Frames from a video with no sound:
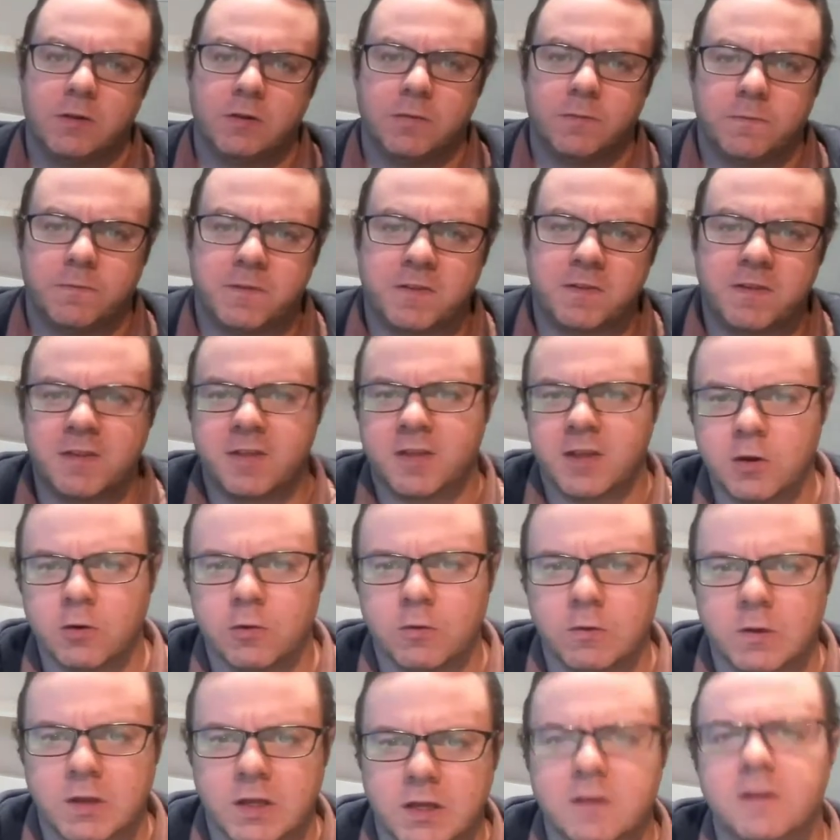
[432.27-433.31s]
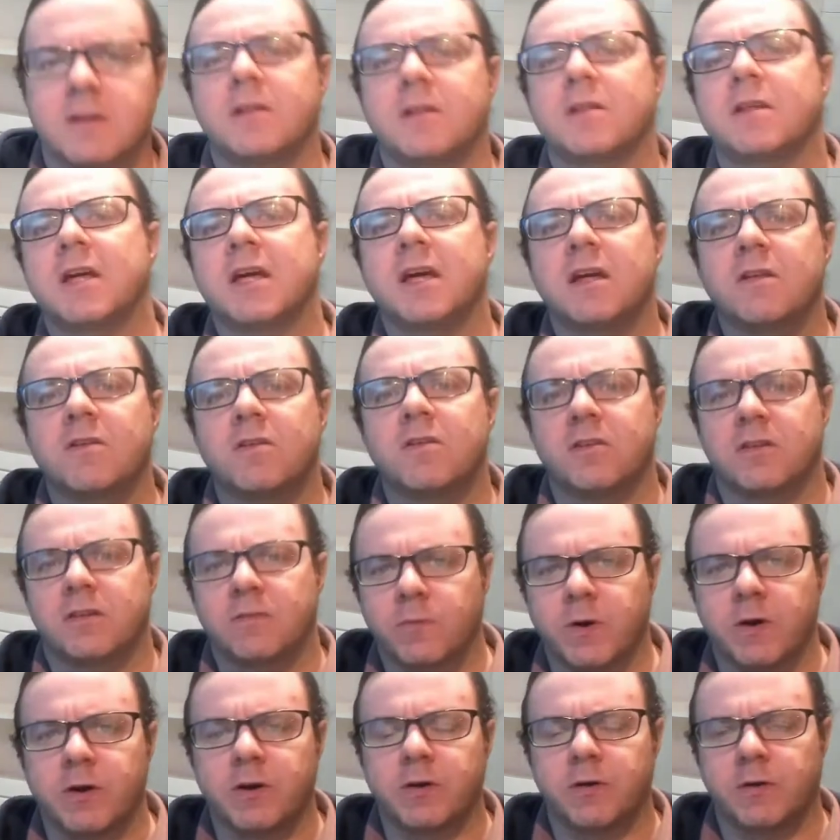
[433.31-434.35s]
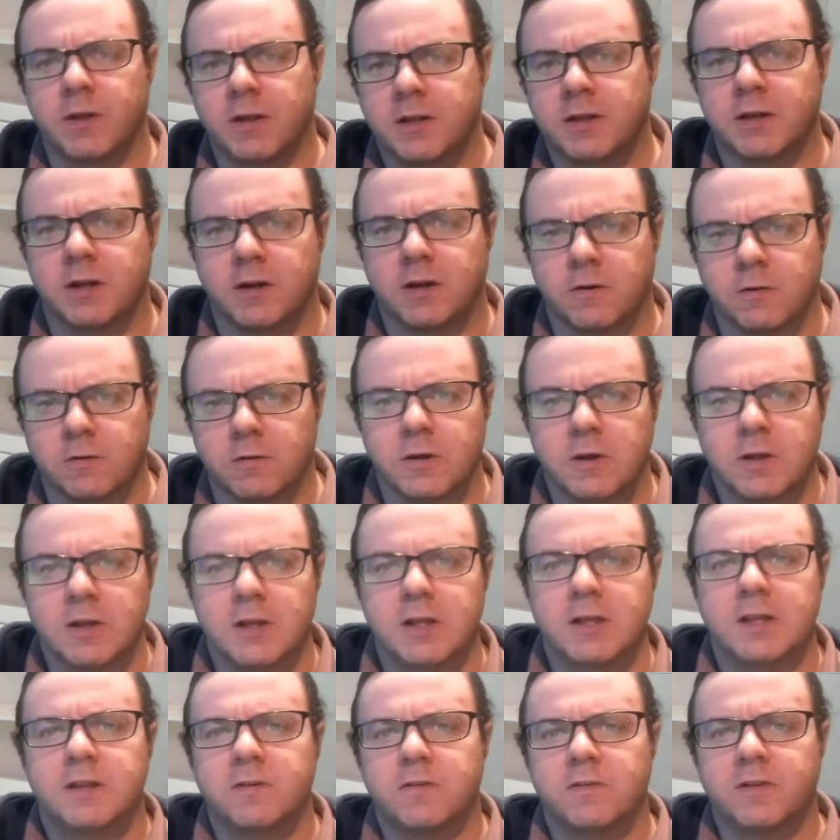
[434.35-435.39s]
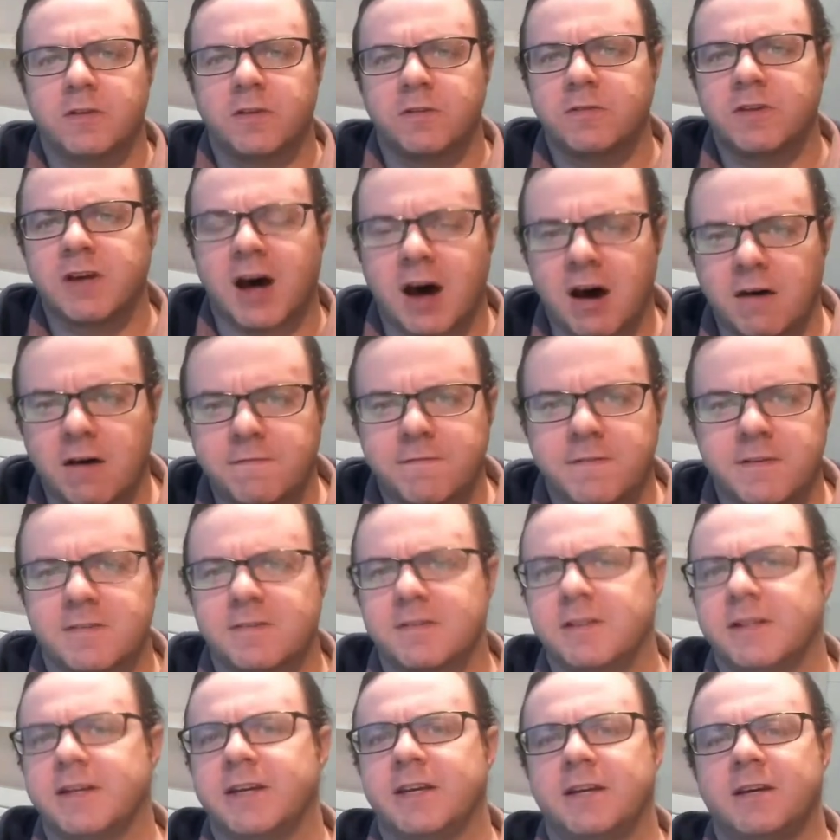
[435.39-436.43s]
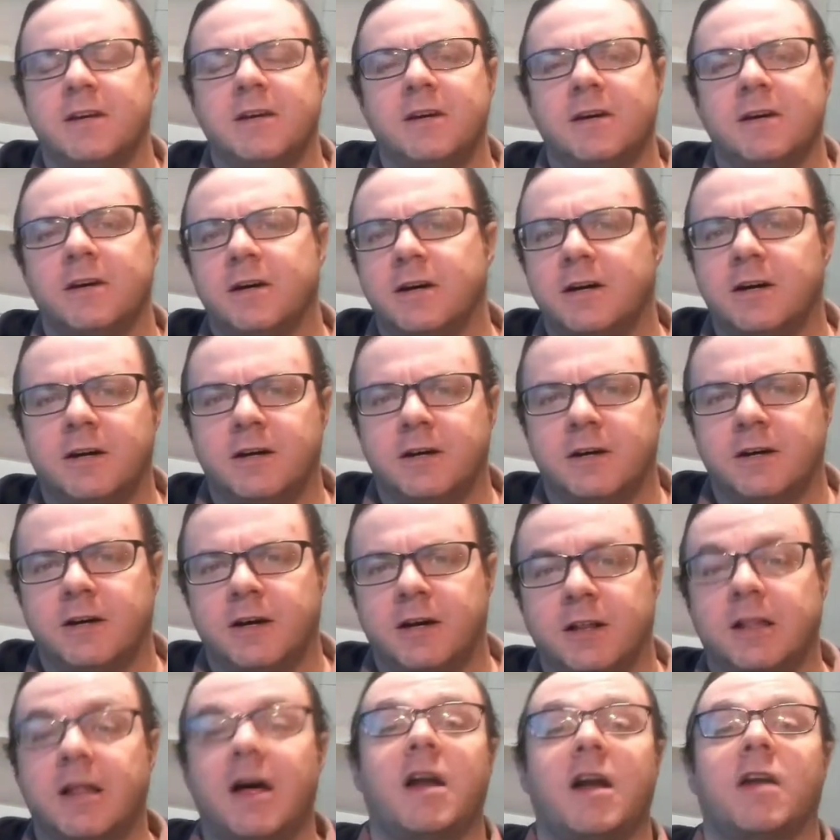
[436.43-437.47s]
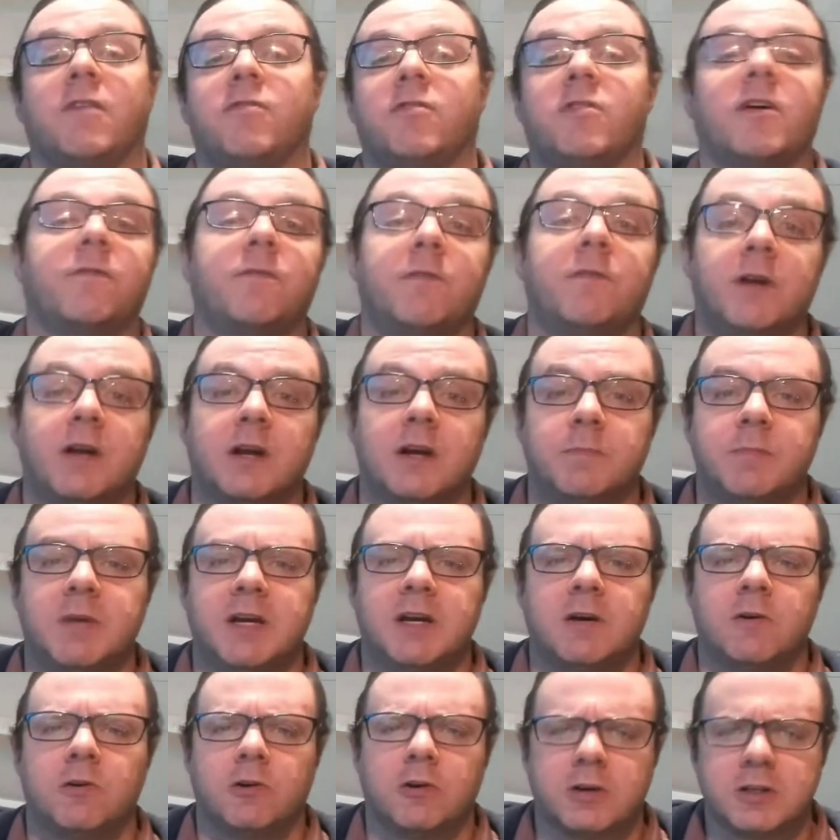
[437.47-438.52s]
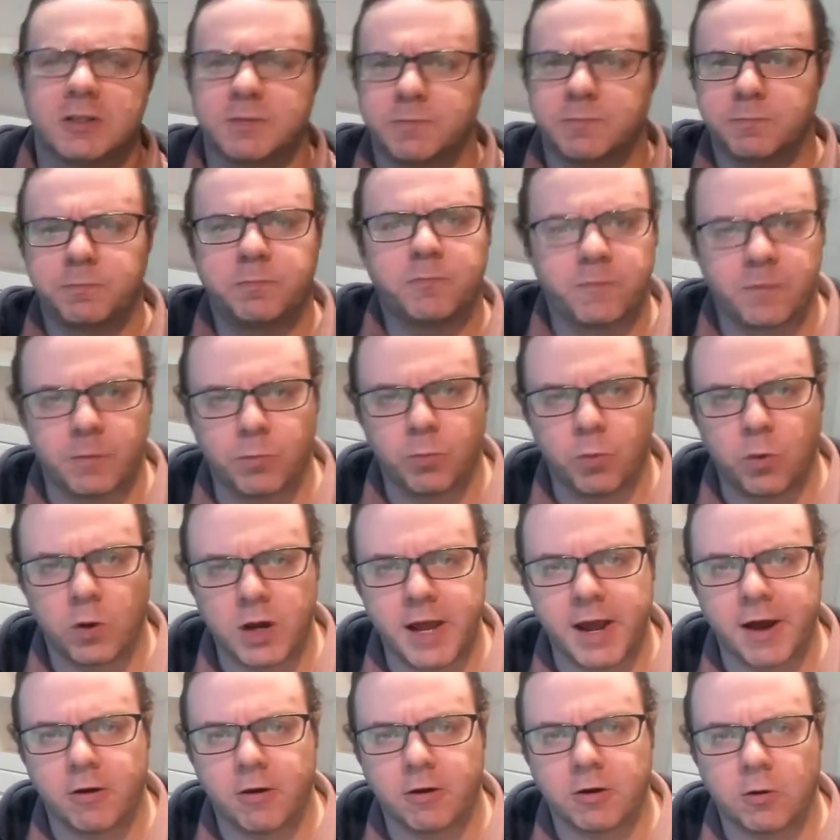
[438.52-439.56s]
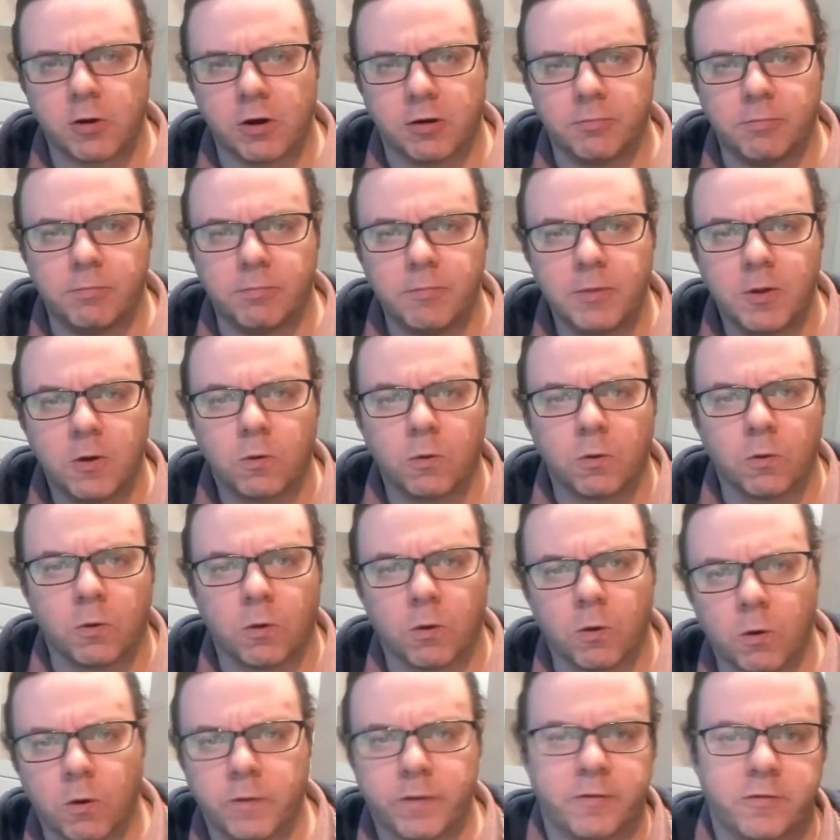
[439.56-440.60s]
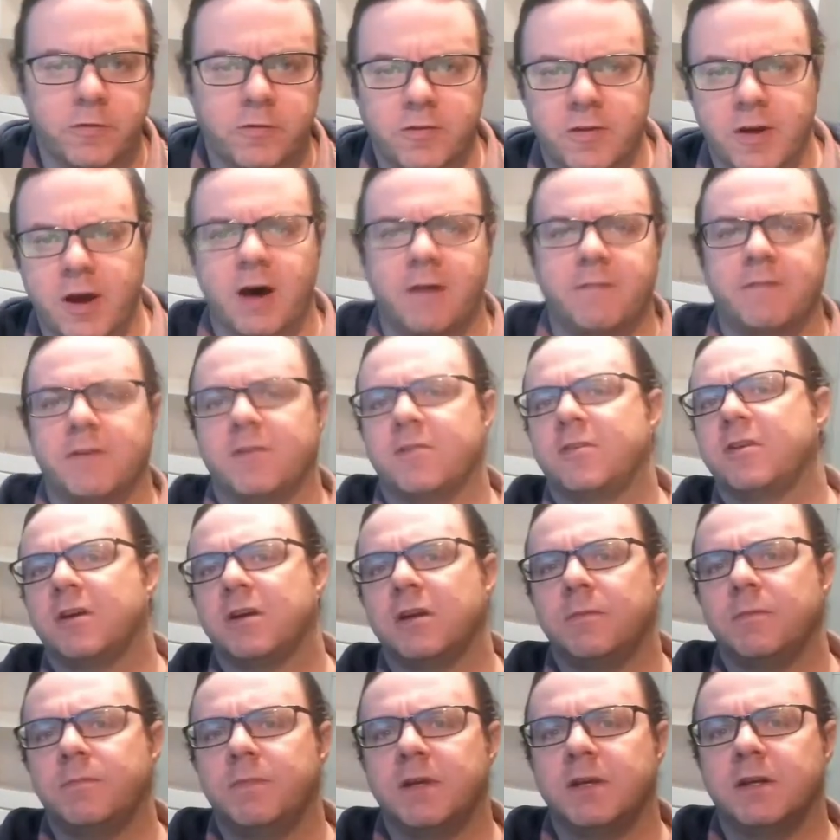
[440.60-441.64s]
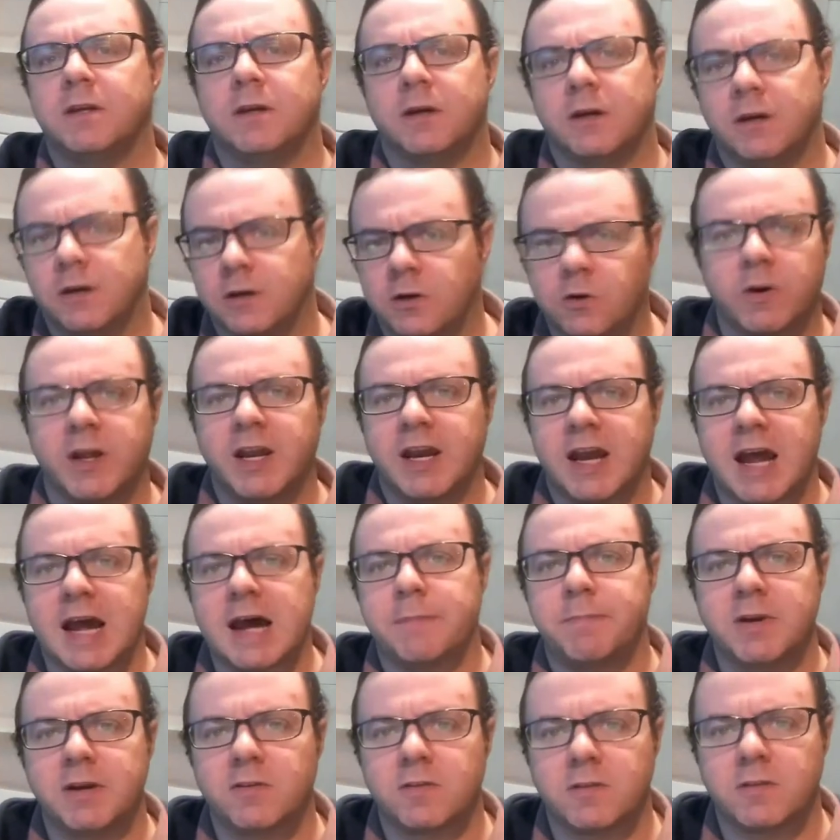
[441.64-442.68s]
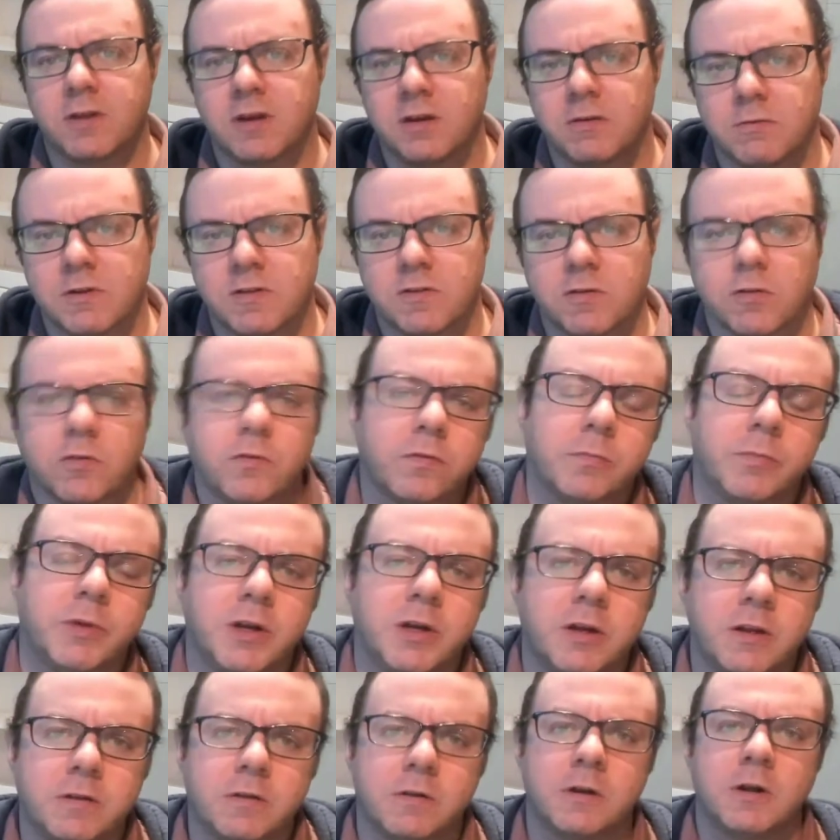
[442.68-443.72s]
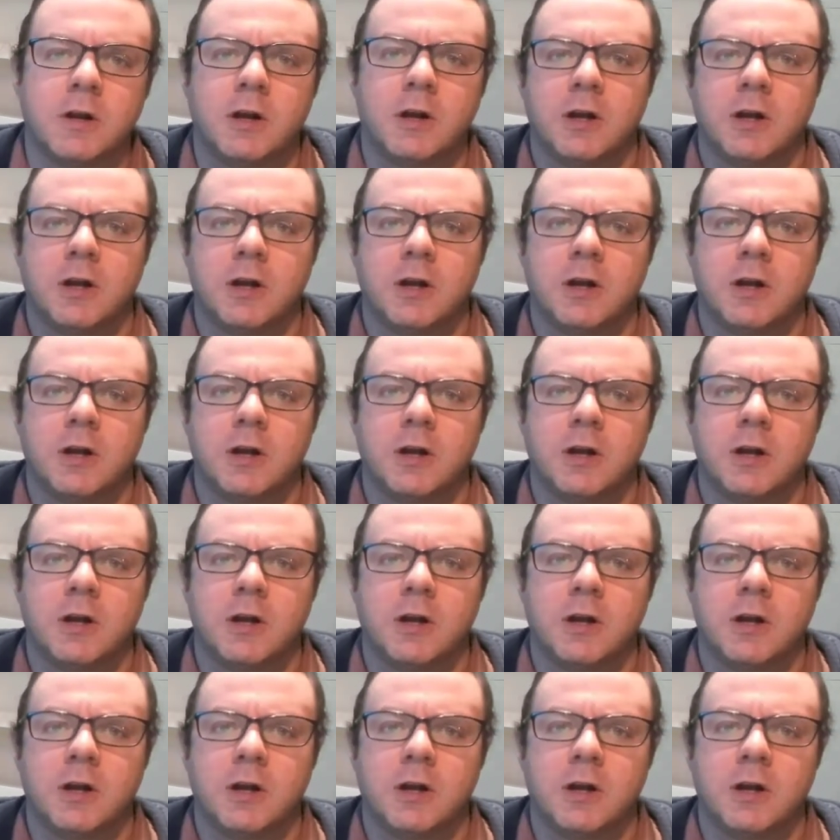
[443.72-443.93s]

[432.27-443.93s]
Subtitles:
serious cases where there's obviously a lot of suffering going to be caused from one outcome, or there's obviously going to be a great happiness going to result from another